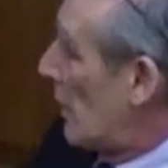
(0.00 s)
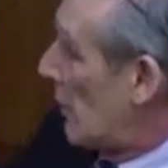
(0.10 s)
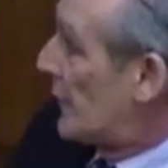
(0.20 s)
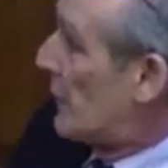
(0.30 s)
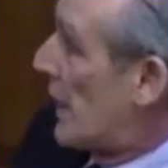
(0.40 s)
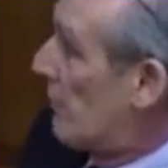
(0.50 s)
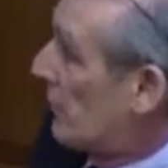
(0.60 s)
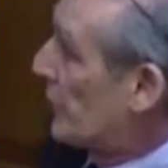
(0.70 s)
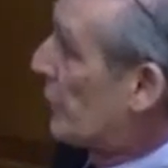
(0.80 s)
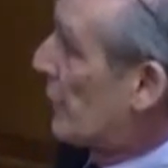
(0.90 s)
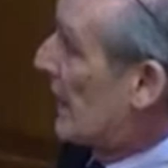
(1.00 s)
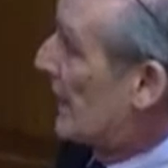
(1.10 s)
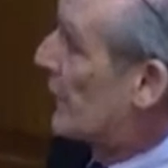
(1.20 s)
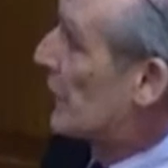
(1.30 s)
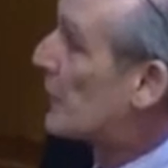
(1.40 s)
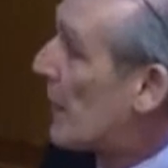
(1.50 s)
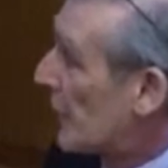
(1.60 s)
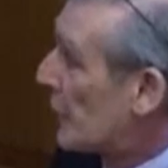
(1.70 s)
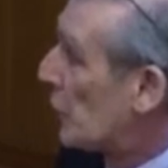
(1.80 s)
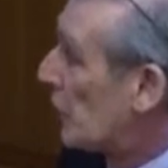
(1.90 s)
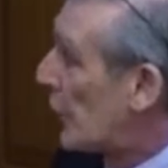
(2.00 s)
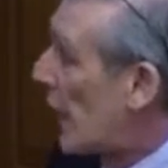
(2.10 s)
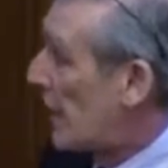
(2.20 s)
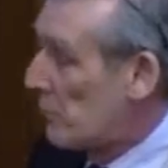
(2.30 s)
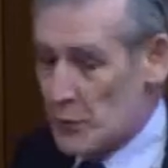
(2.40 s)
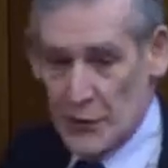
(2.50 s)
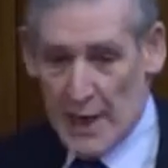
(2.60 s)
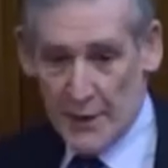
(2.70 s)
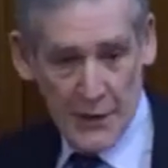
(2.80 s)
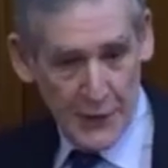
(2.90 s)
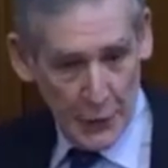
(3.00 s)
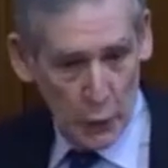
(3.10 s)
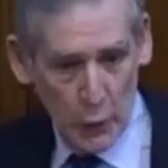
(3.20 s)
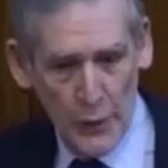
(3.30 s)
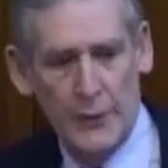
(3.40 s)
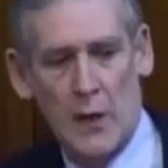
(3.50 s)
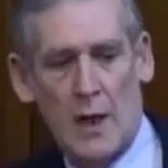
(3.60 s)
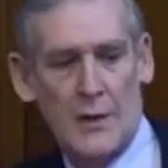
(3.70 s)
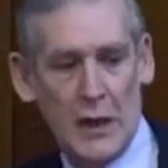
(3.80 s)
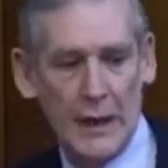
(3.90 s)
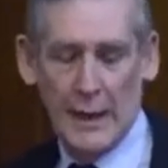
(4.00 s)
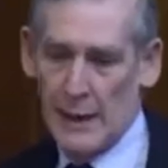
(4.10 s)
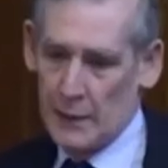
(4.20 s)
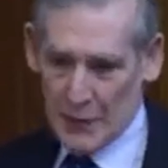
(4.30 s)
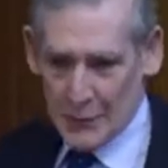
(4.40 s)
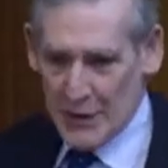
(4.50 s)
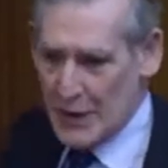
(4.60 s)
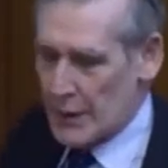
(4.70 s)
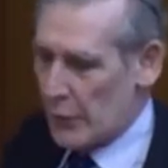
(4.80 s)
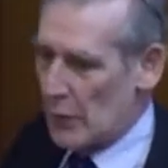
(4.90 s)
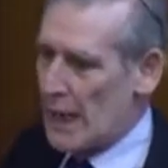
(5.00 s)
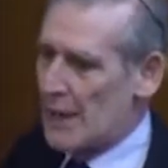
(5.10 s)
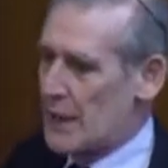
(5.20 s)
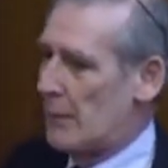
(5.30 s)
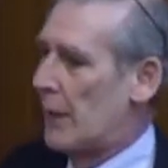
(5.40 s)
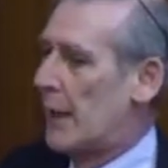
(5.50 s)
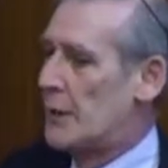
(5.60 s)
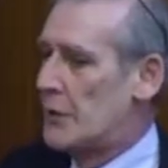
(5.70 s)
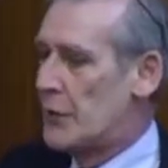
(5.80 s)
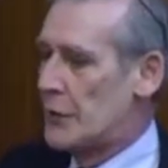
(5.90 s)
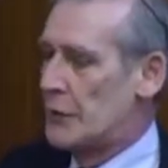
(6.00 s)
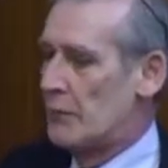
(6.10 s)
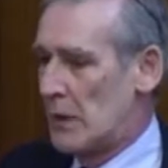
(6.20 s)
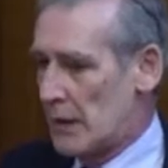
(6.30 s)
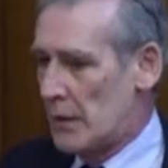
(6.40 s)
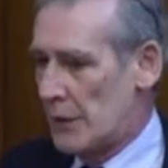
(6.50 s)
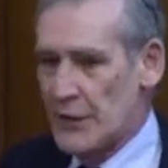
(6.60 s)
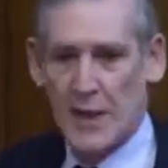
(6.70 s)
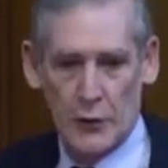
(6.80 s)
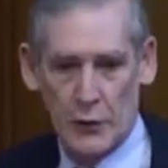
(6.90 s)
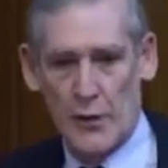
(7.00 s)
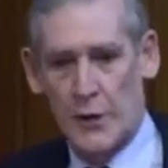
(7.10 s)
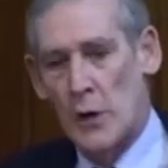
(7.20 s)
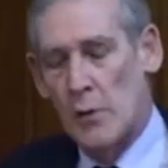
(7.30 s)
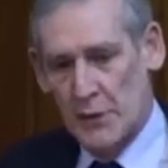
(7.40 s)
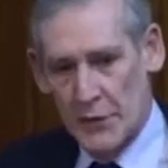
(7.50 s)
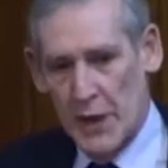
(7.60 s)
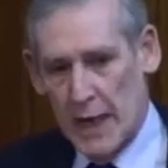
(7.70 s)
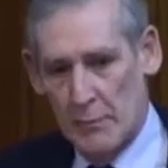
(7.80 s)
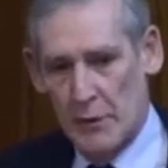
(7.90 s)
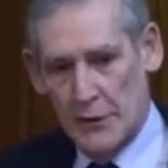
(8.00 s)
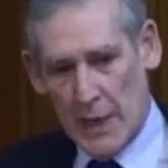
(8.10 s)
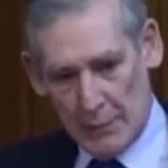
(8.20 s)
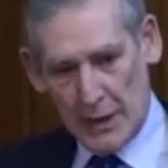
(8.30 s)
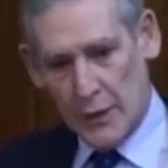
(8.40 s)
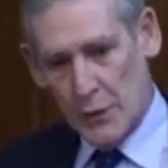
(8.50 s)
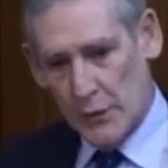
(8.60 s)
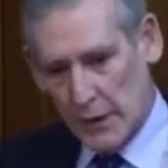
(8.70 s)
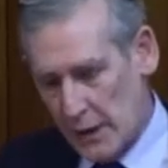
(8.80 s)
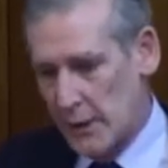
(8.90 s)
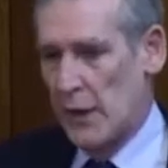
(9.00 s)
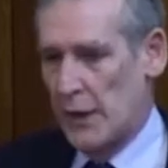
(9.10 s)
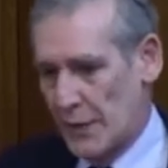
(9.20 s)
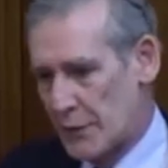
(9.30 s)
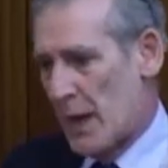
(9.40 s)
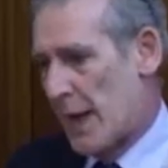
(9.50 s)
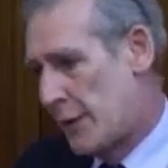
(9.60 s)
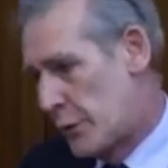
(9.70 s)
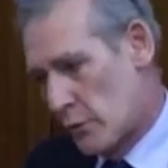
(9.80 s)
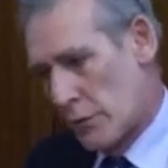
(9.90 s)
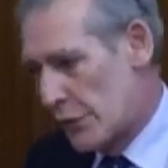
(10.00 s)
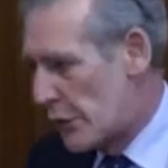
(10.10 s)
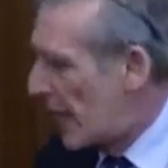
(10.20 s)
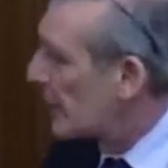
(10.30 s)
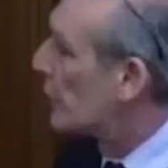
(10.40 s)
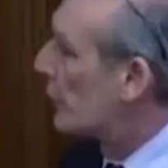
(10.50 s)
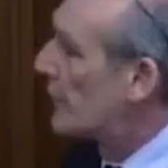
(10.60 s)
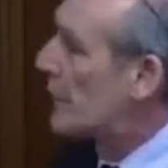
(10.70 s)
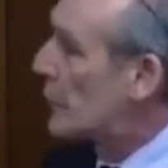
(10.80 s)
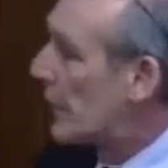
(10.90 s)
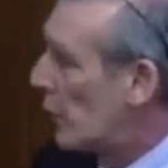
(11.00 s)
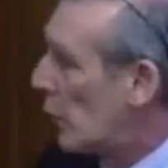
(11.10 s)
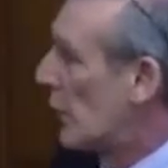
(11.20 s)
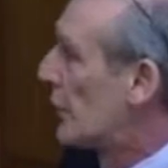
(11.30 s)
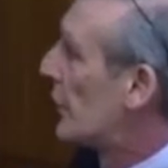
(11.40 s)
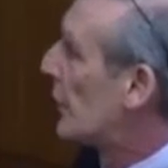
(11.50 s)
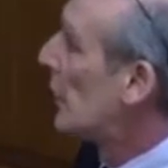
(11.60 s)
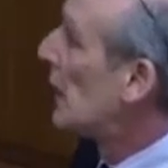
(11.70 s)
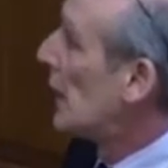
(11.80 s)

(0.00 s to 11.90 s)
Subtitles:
There's my superelastic spectacle frames, anti-scald device. Clearly this material has applications as an essential thermostat because application of heat, it expands or contracts or does whatever you want to do.